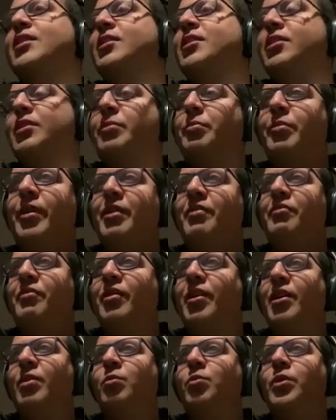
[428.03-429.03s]
the
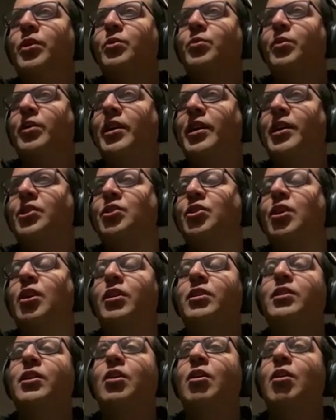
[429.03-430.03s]
bravery award, where kids
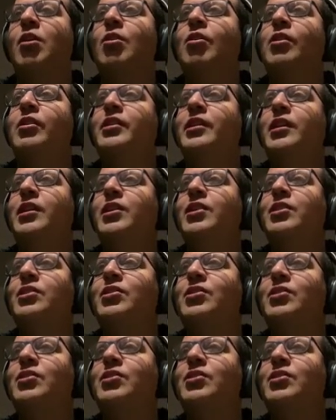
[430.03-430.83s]
got all these